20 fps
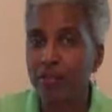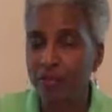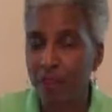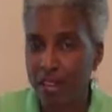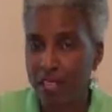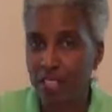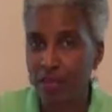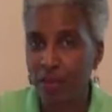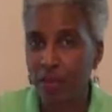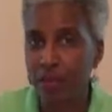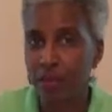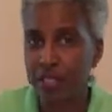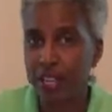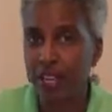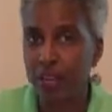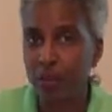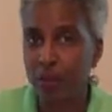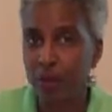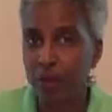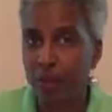vegetables
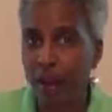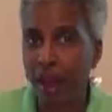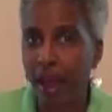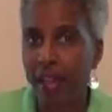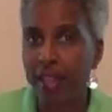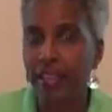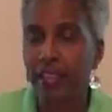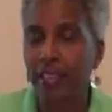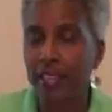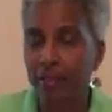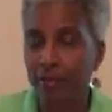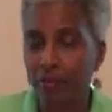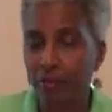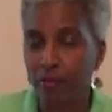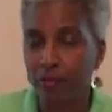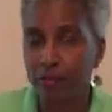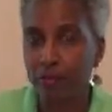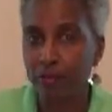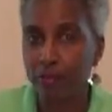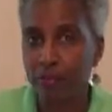that you buy
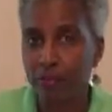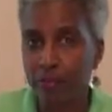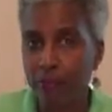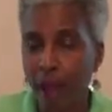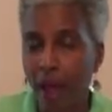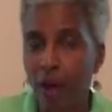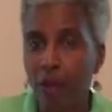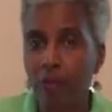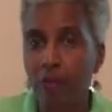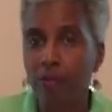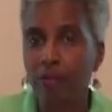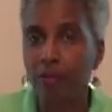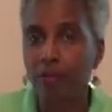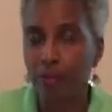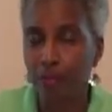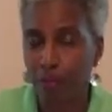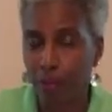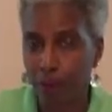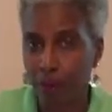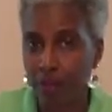pound
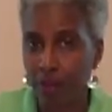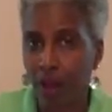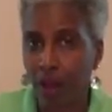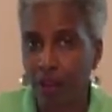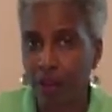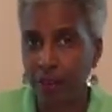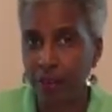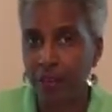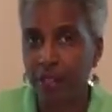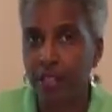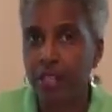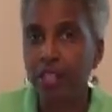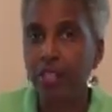per dollar?